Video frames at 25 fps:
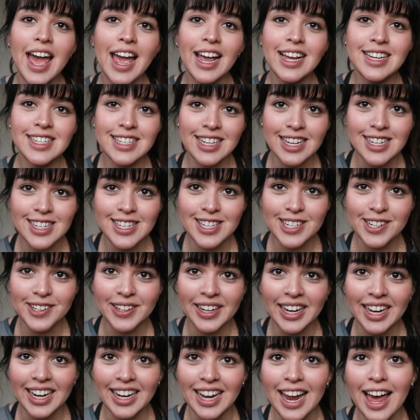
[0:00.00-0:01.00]
a
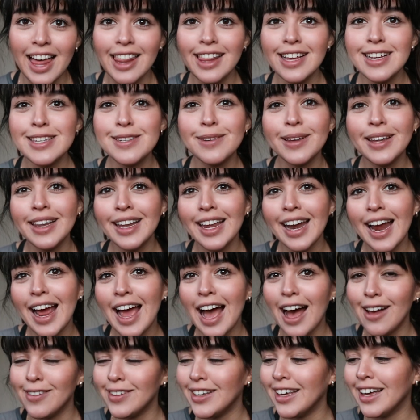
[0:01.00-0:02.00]
sunscreen. Now this one that I
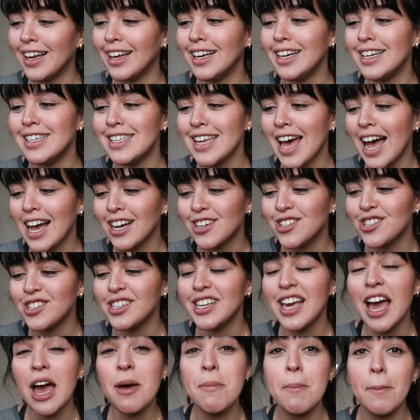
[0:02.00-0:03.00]
have here is
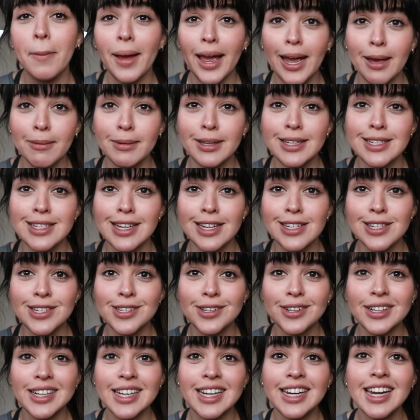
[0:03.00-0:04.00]
actually a baby
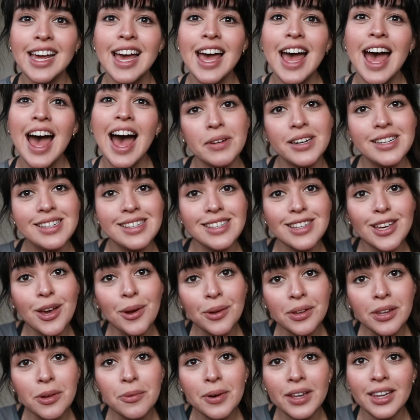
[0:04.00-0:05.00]
sunscreen, but is the
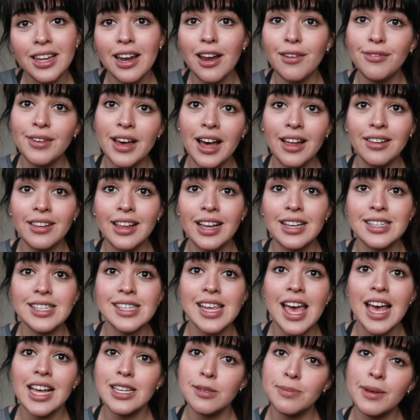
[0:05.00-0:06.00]
only one that I found
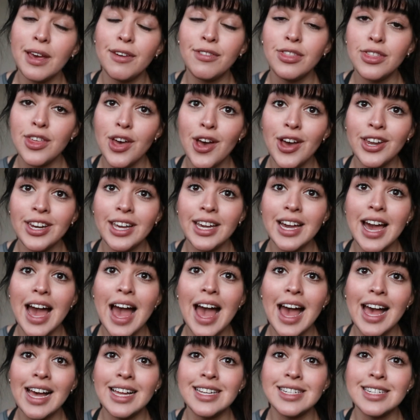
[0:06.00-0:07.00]
that's S P F thirty
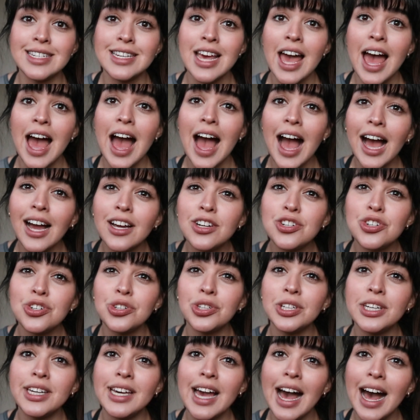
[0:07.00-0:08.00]
and
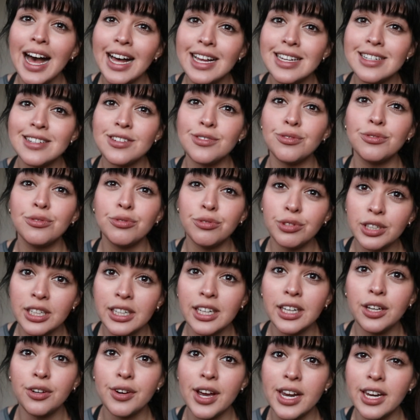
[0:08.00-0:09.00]
actually has
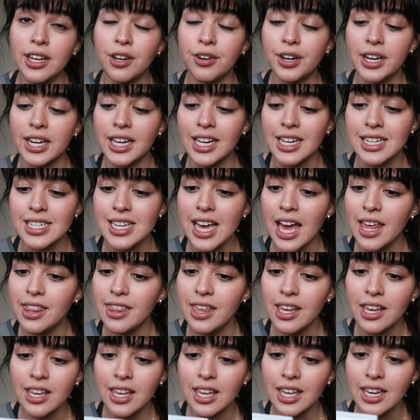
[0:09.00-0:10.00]
really great ingredients. I
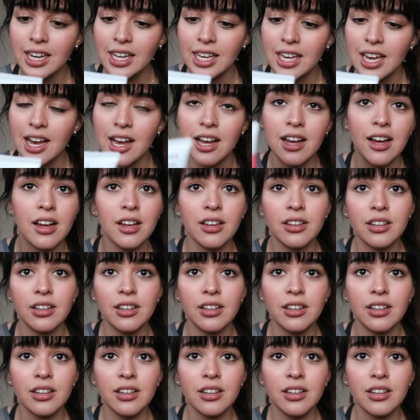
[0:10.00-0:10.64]
think in here